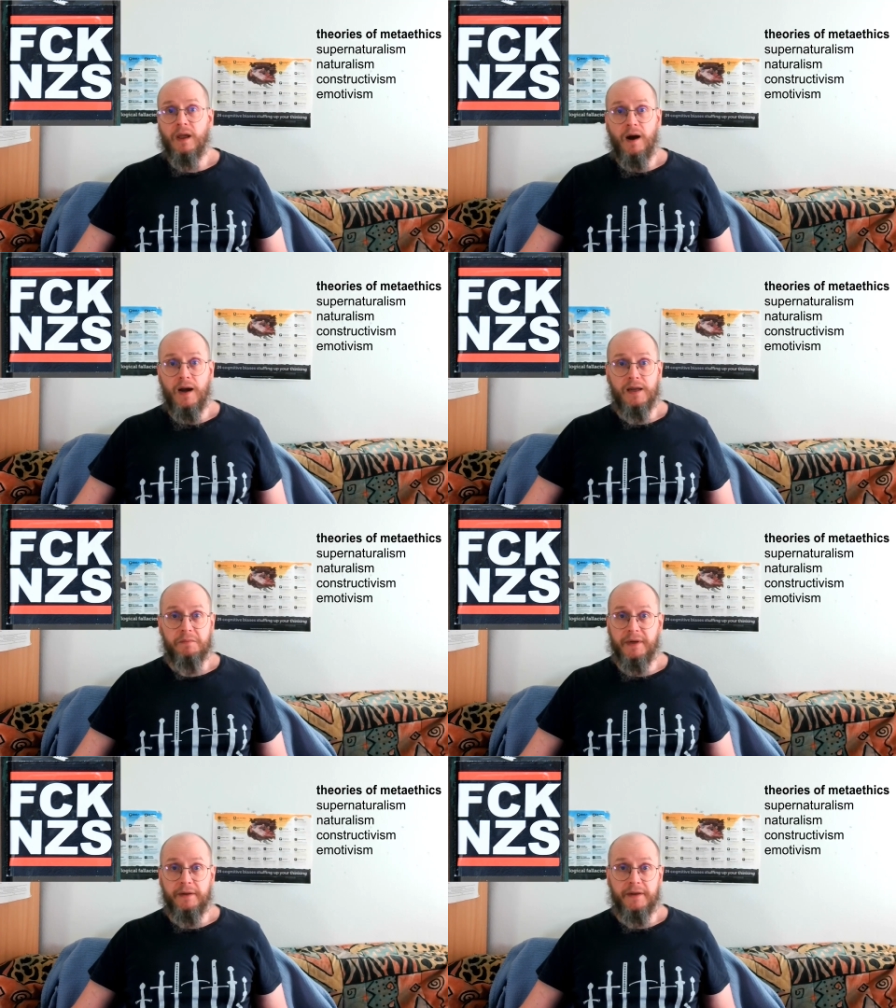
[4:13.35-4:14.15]
I
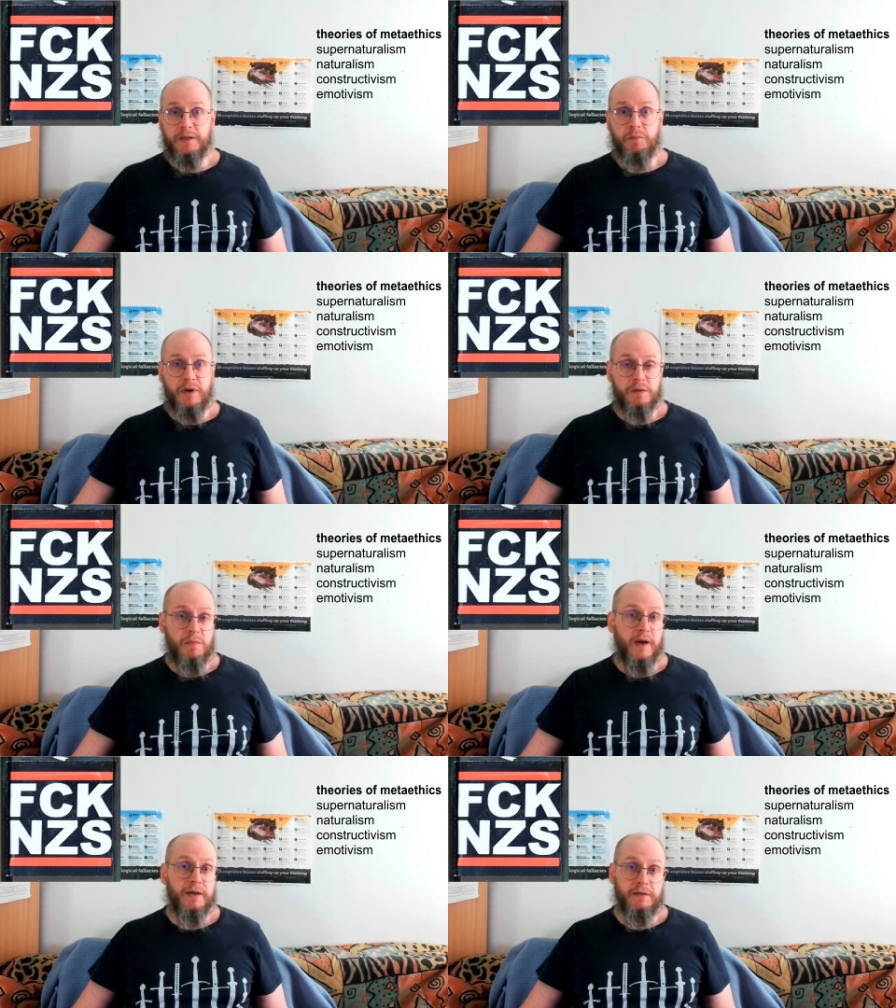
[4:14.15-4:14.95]
merely express
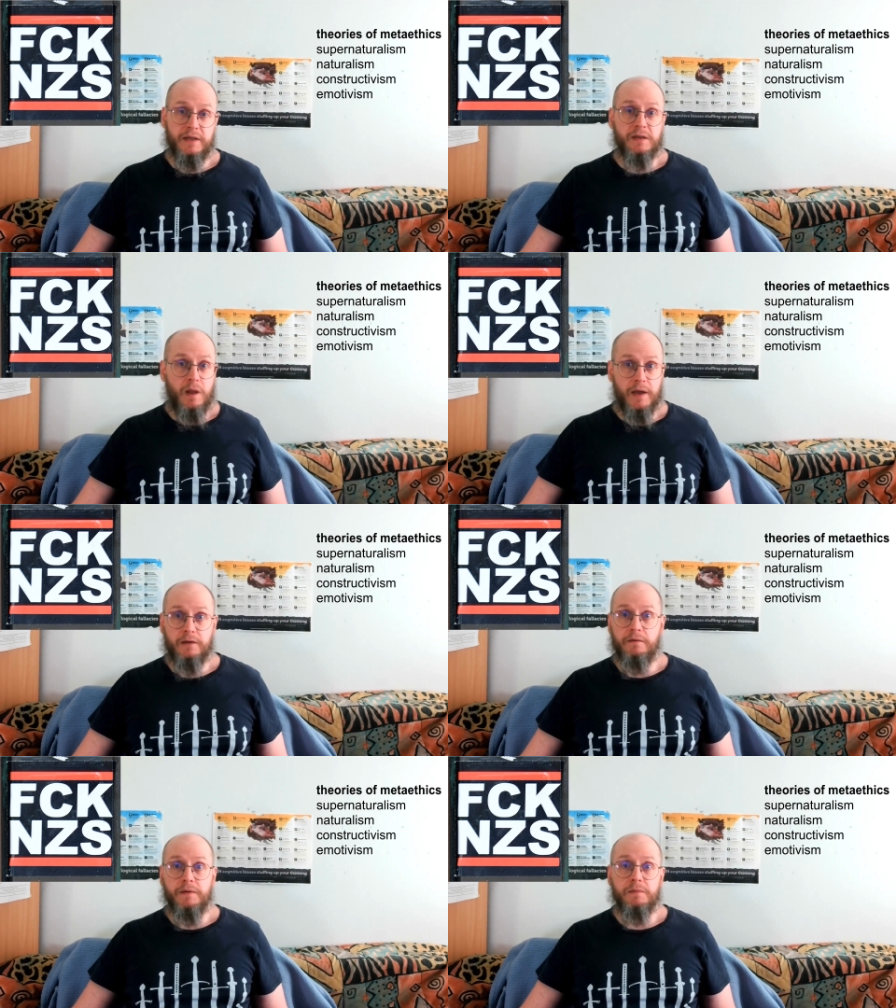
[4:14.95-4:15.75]
my dislike
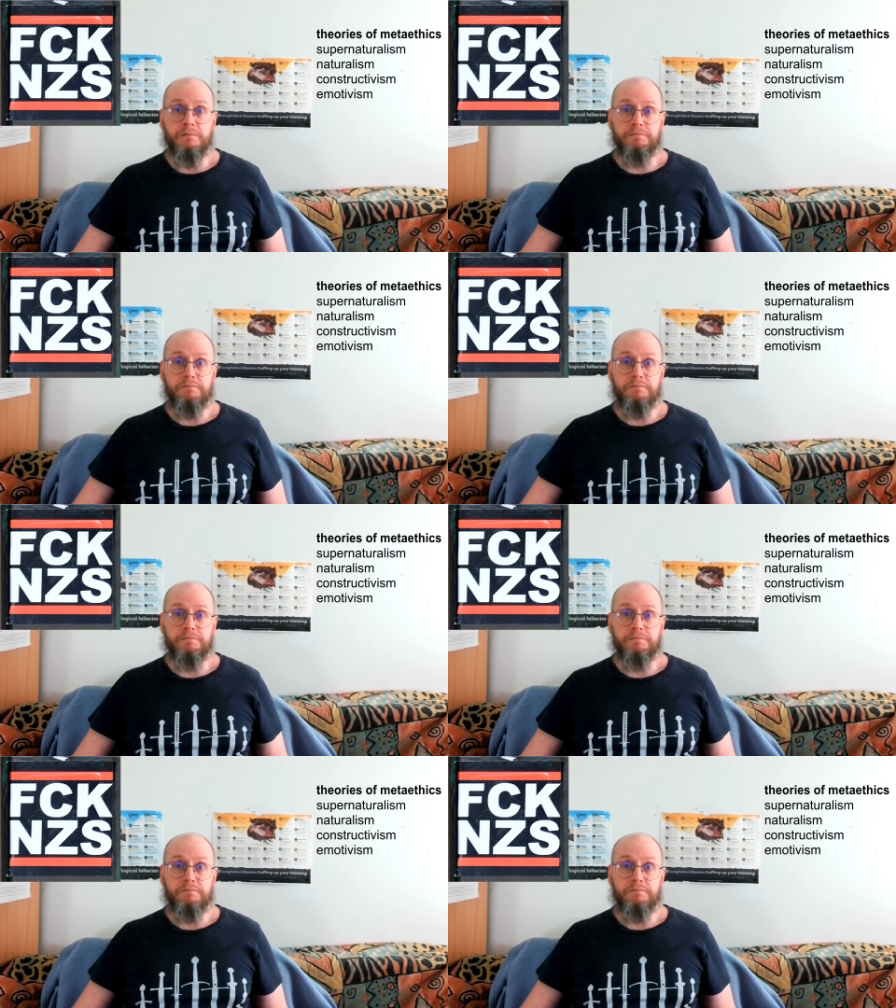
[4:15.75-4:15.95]
of them.